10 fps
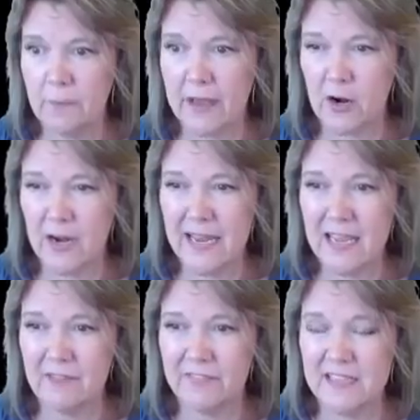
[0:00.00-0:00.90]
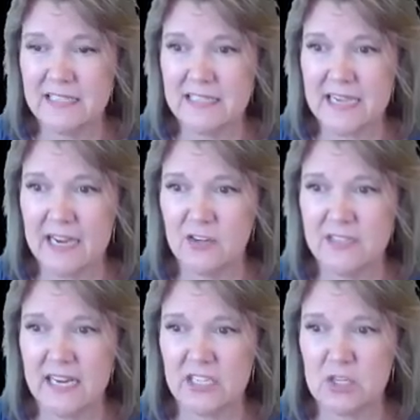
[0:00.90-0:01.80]
better if this entire
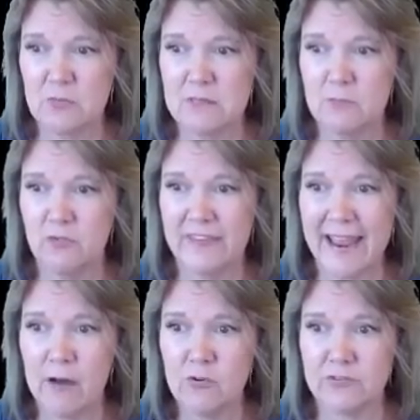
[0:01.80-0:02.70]
section was moved out